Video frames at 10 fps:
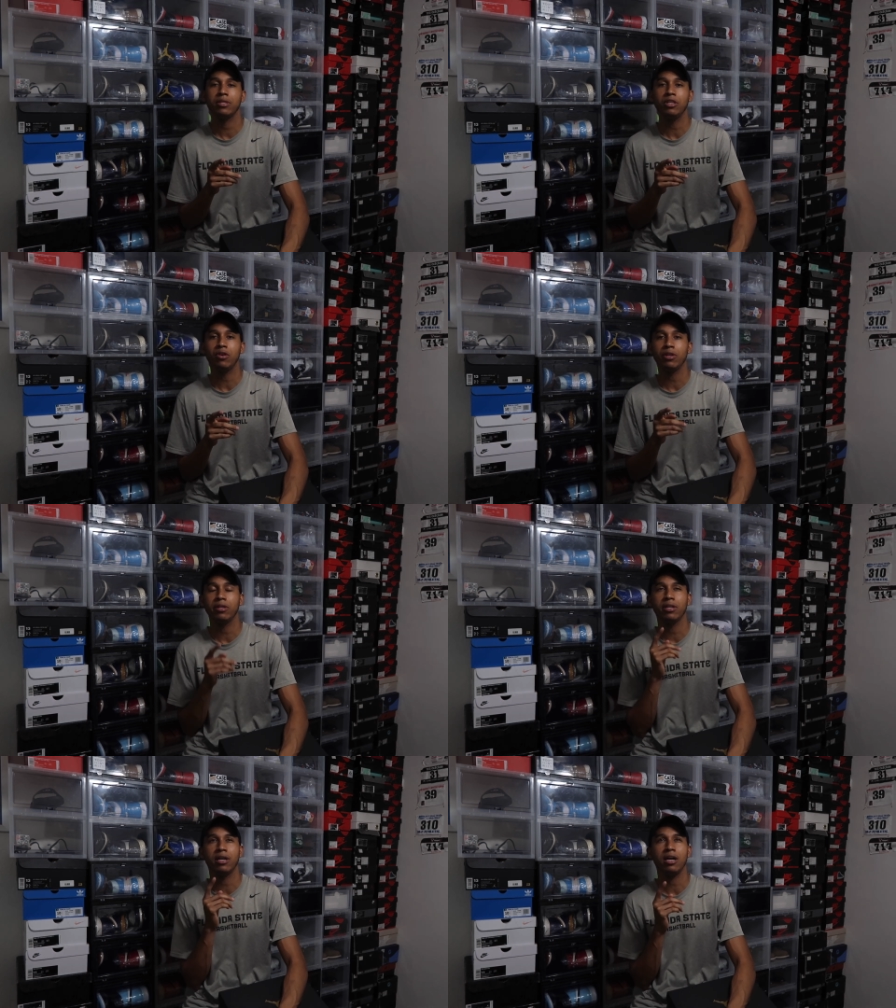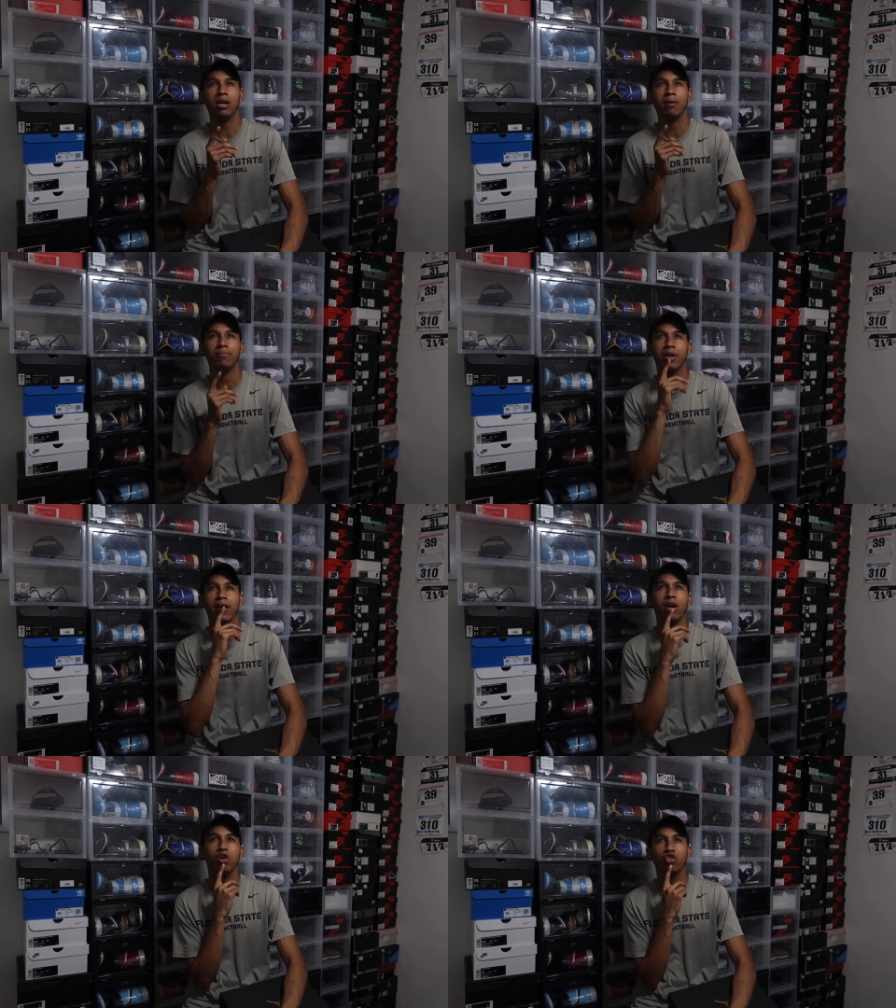you know, the
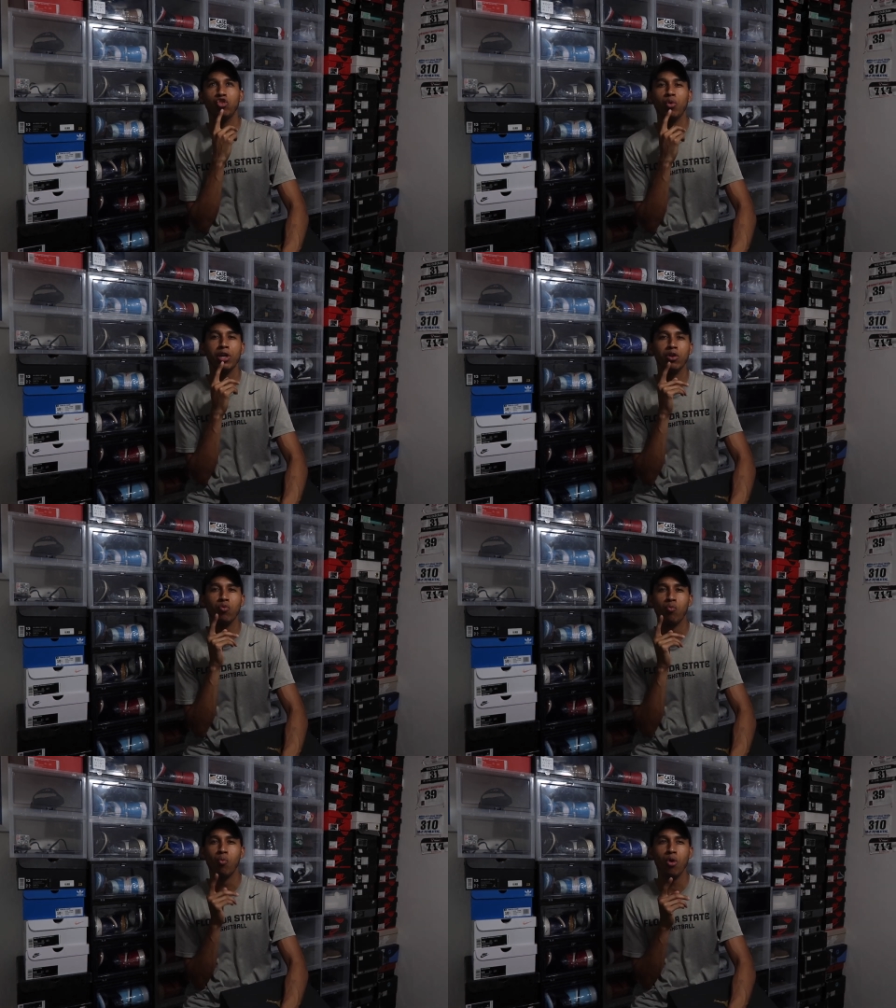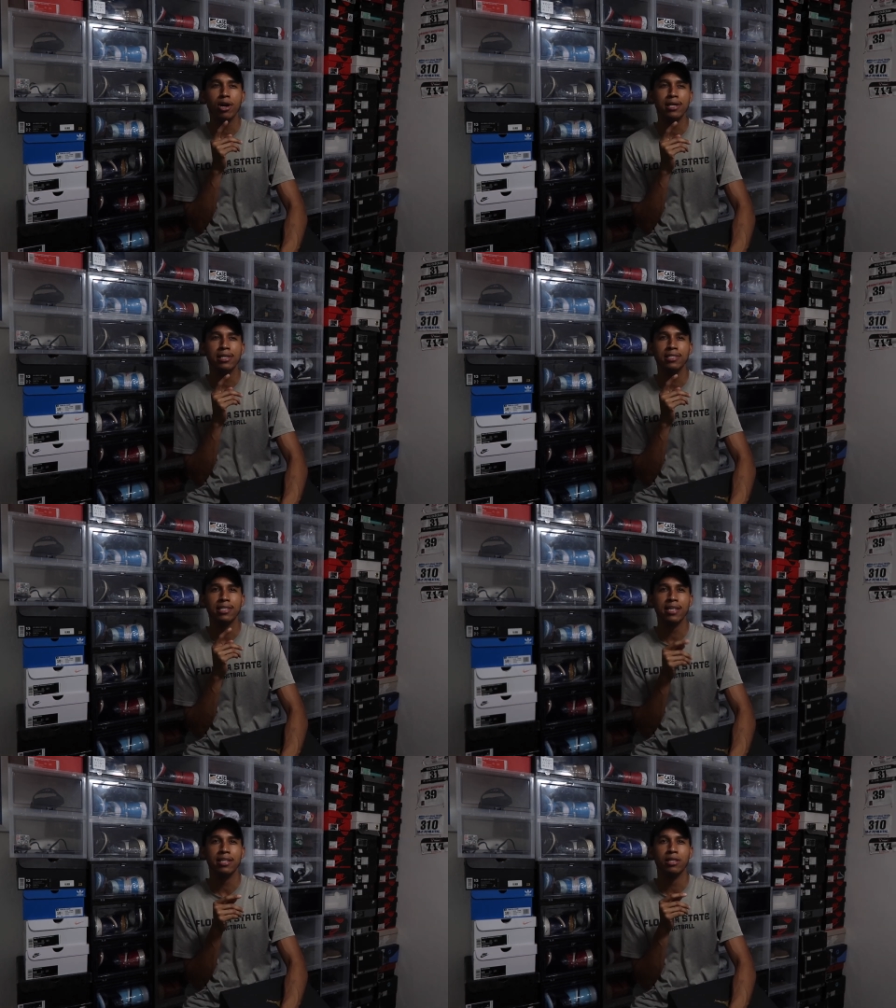Air Jordan 1s, I
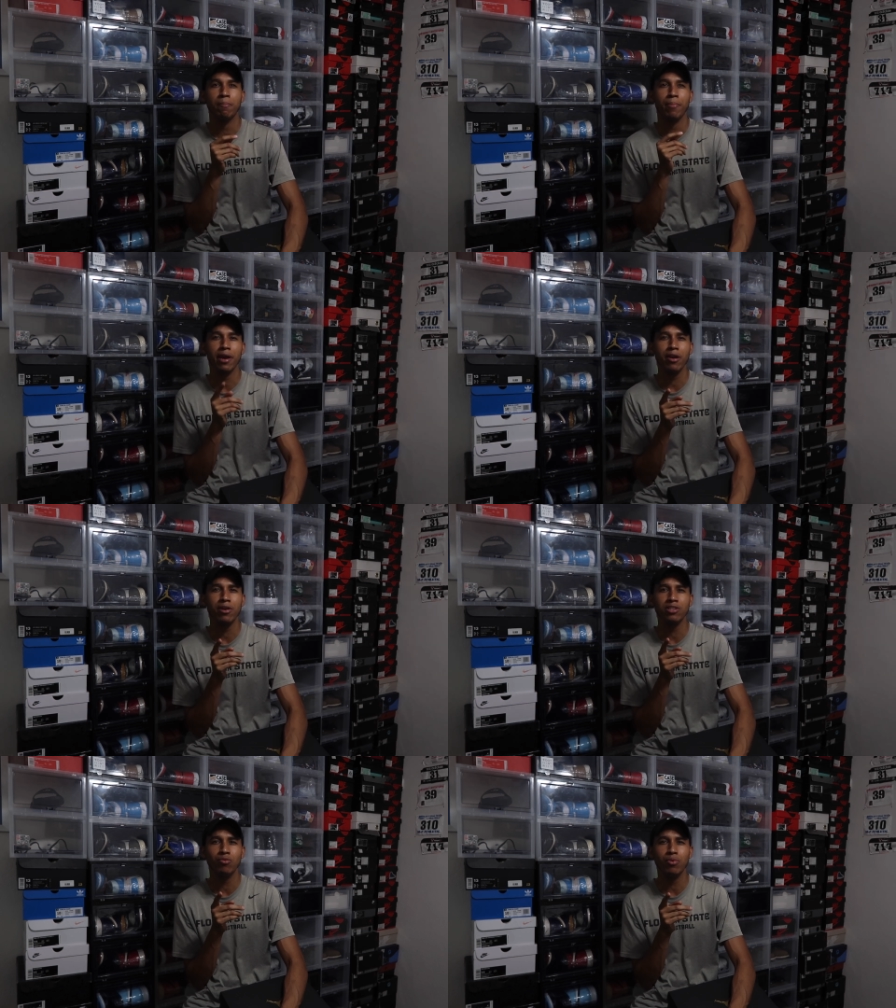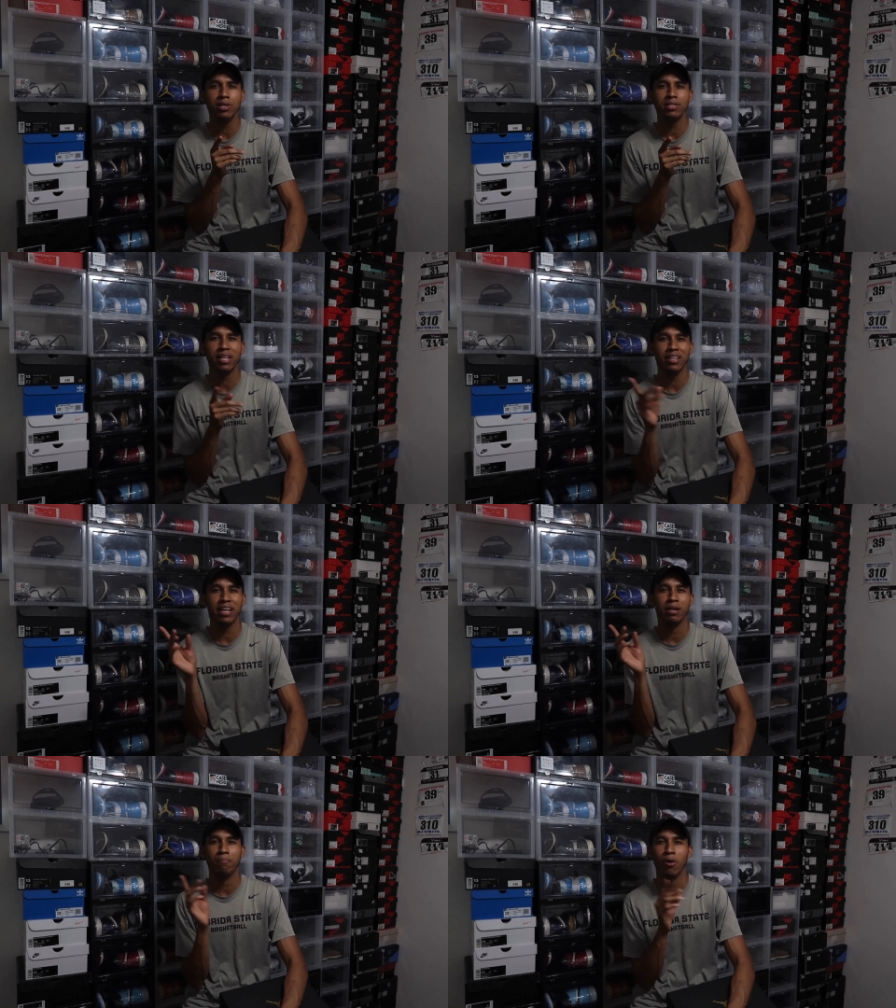think the Paris ones, I think
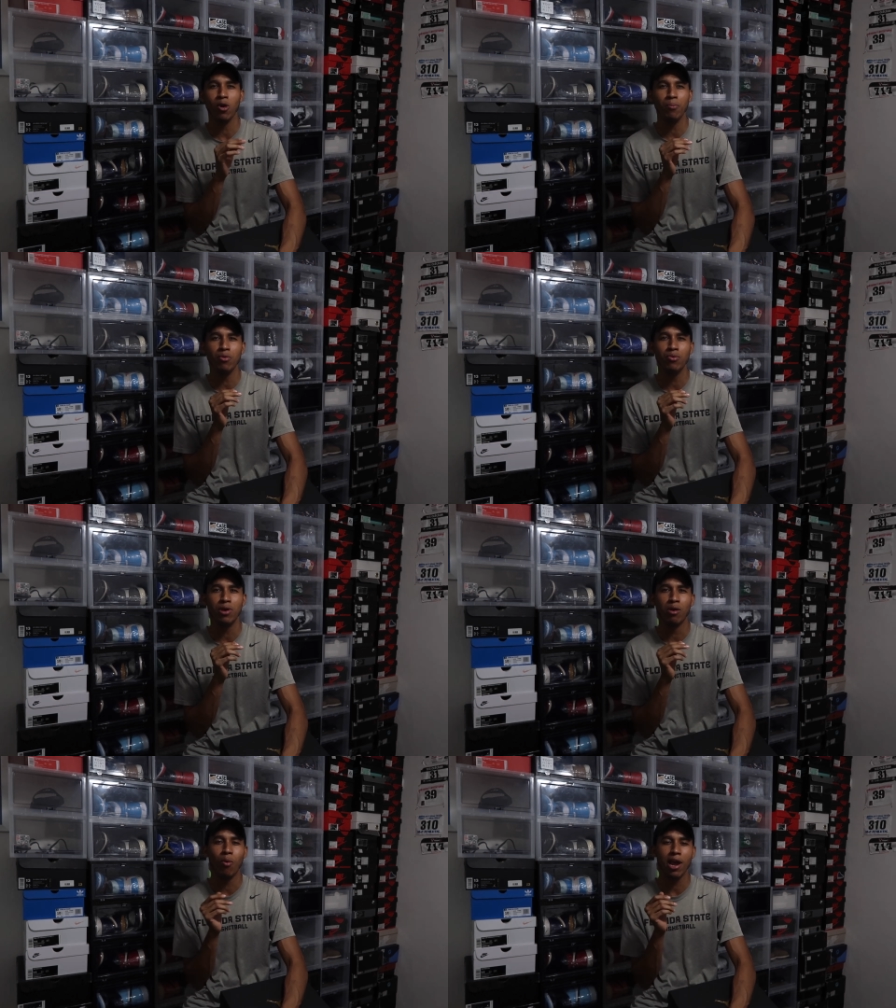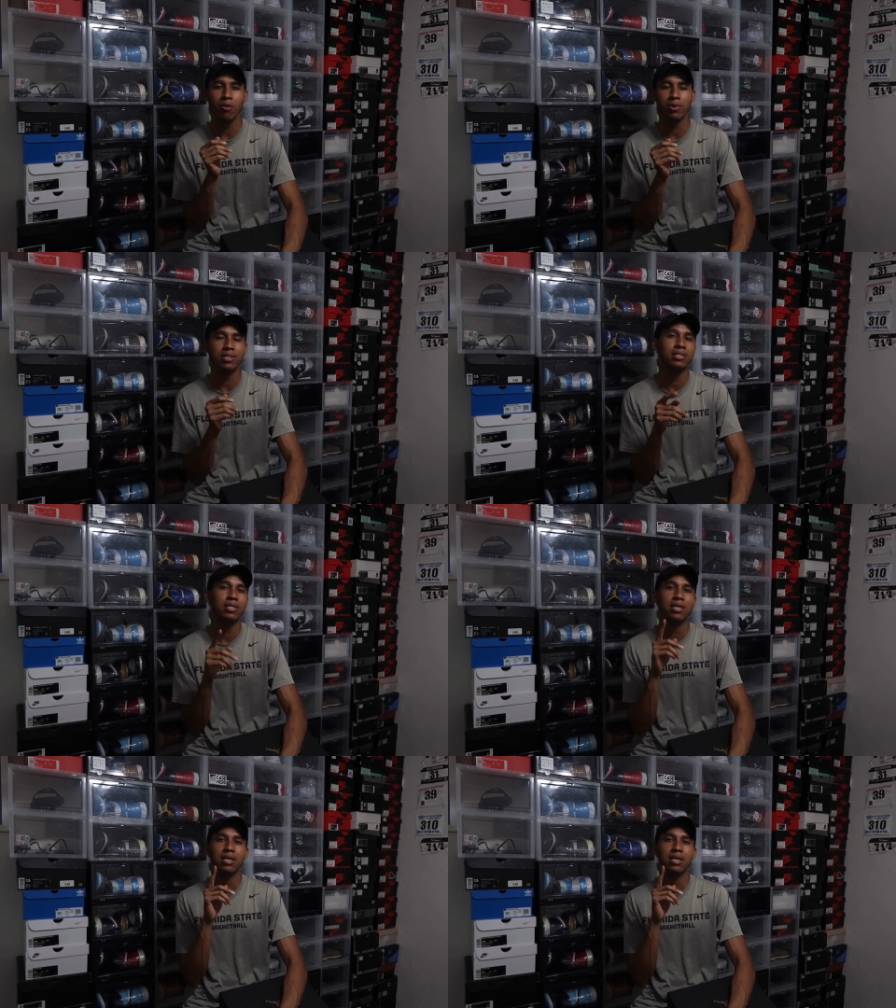like the purple and white ones,